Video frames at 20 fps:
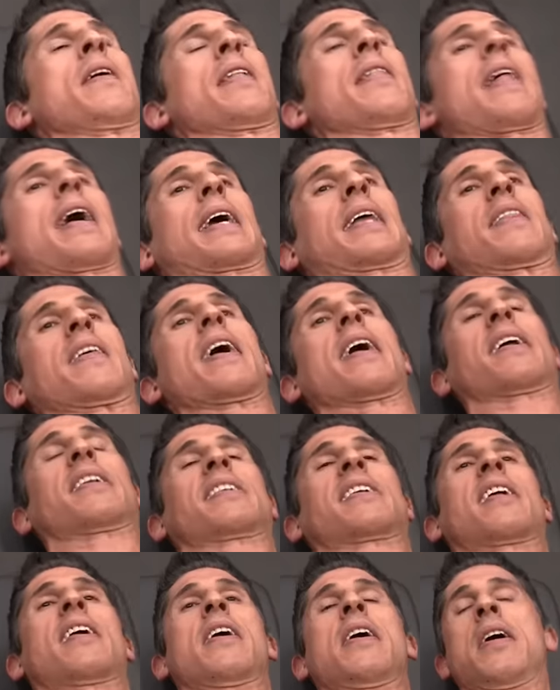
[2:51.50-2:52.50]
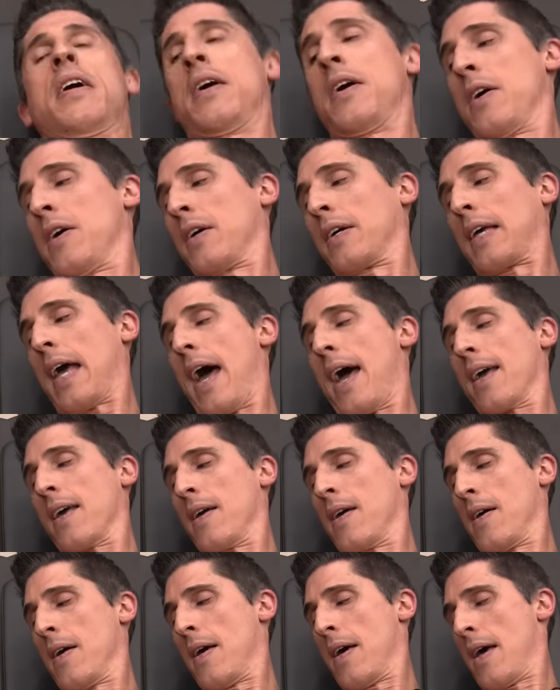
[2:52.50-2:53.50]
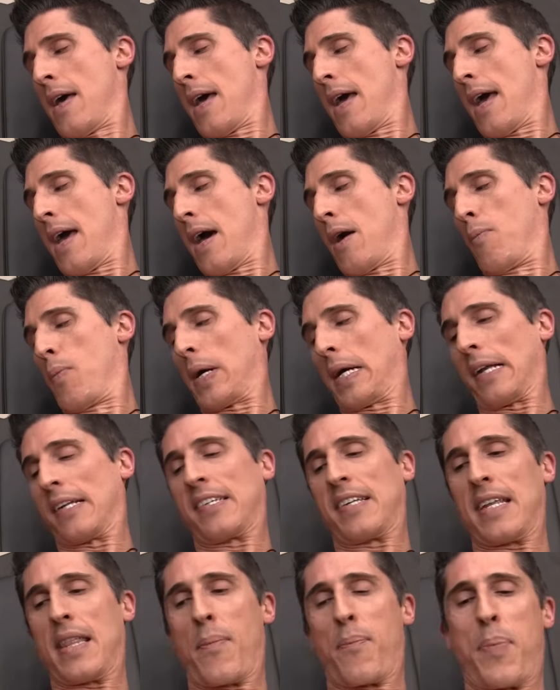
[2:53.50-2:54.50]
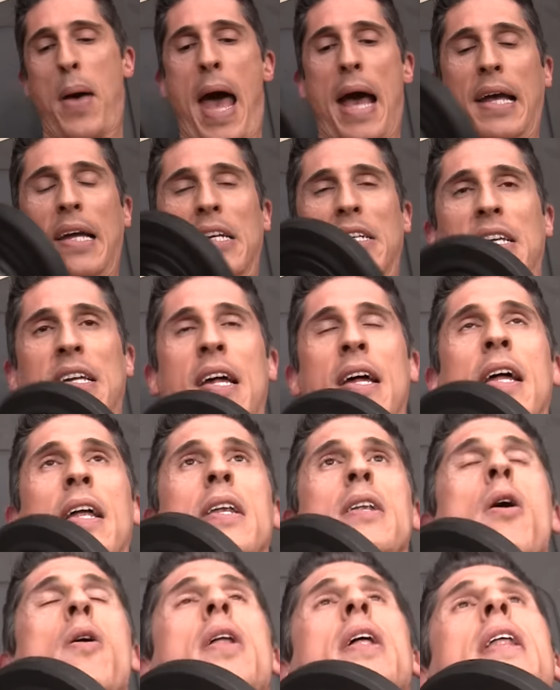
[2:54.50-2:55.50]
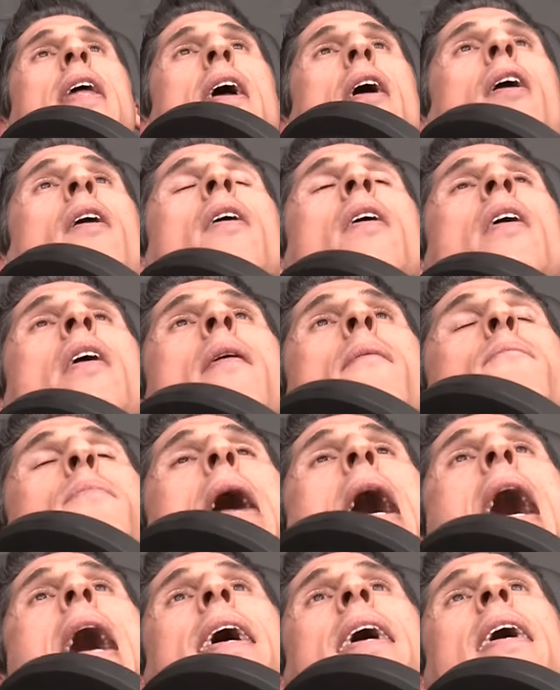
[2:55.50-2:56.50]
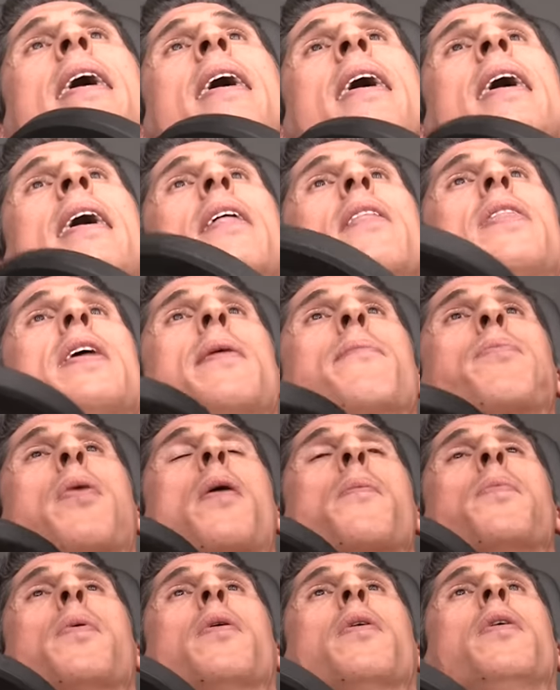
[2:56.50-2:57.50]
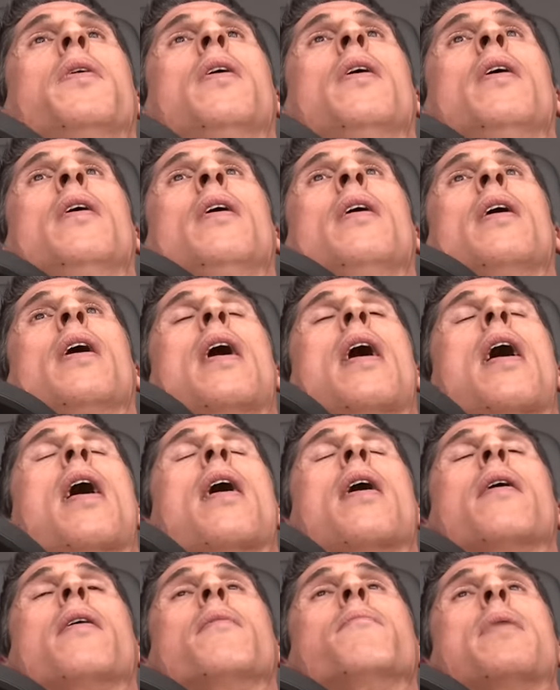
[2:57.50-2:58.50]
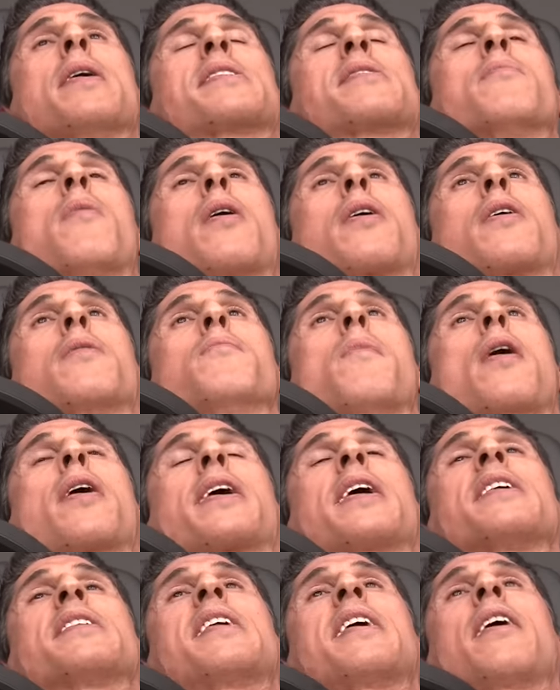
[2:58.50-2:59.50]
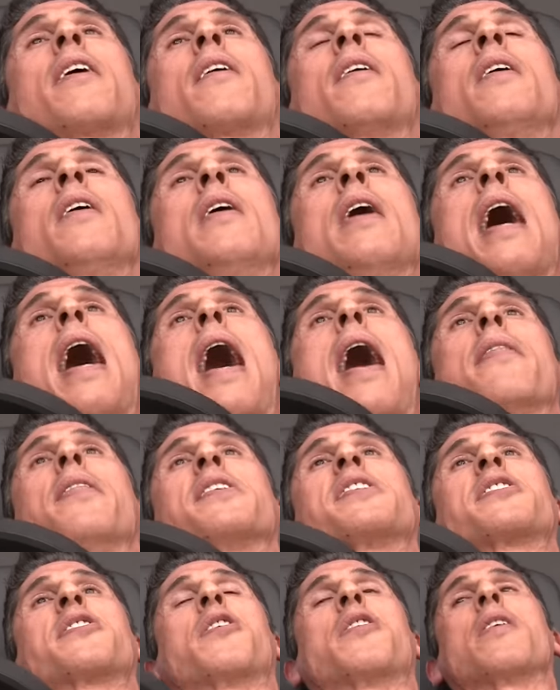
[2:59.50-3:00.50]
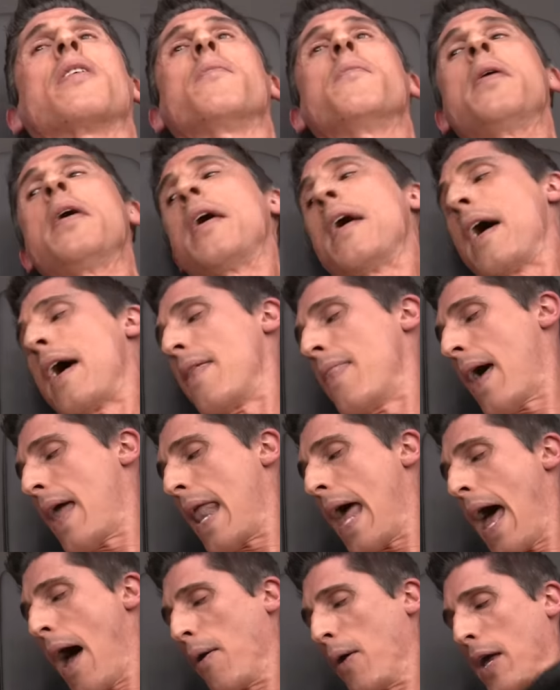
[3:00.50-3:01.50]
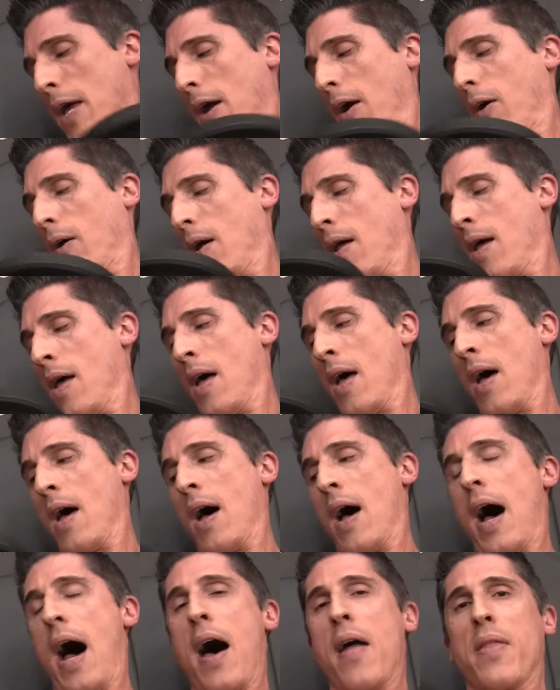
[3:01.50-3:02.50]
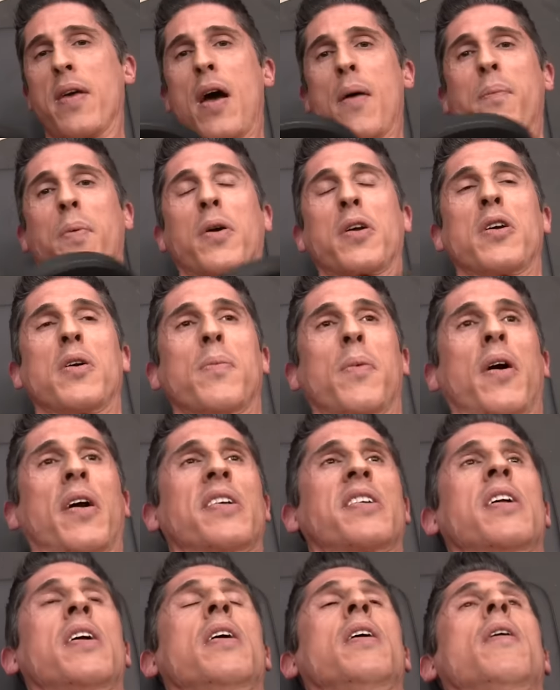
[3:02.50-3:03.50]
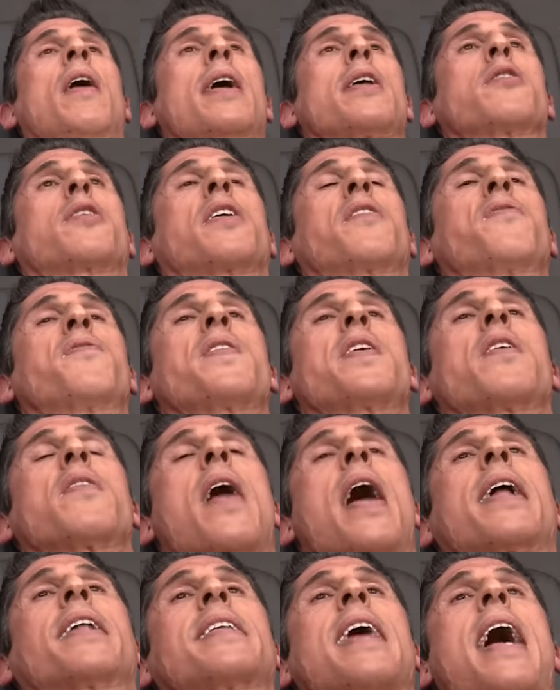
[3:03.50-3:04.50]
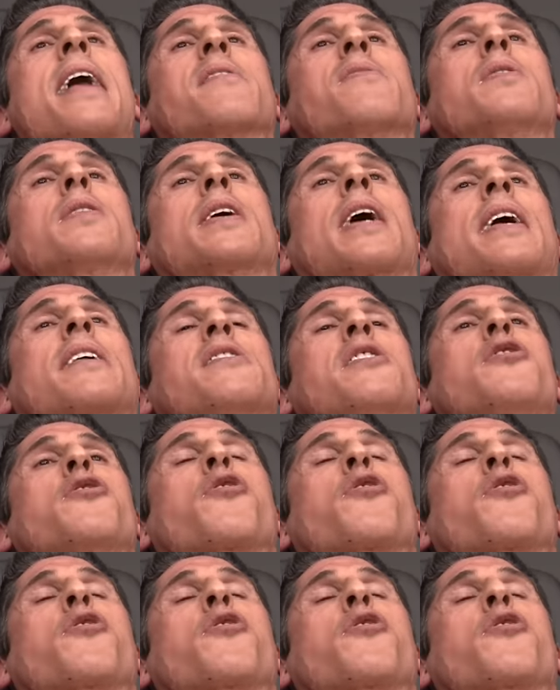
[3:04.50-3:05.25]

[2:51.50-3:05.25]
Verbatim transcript: like this, okay, we can see the pec is noted here by the purple uh, muscle marker markings here on the sternum and then out here on the upper humerus, right? You can feel that attachment. You can actually